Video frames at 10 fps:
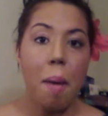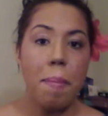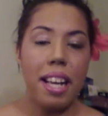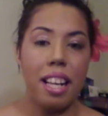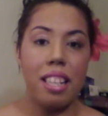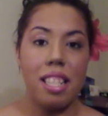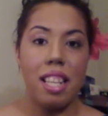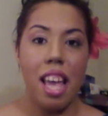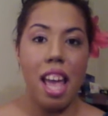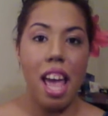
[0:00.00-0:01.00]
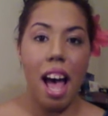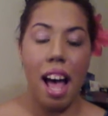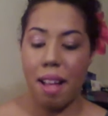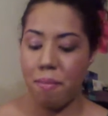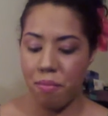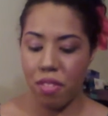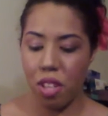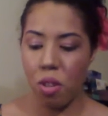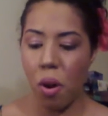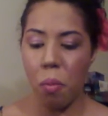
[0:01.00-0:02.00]
because
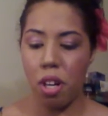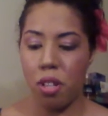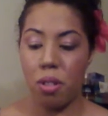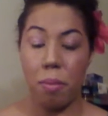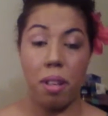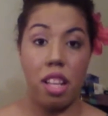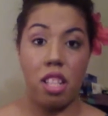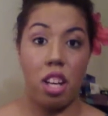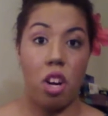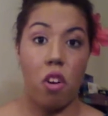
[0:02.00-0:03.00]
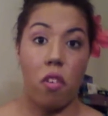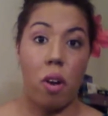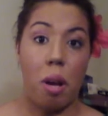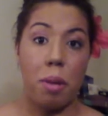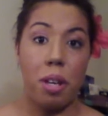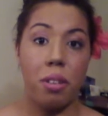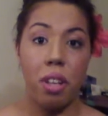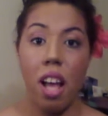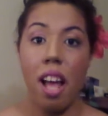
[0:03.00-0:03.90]
you don't want to do something that's going to overwhelm you,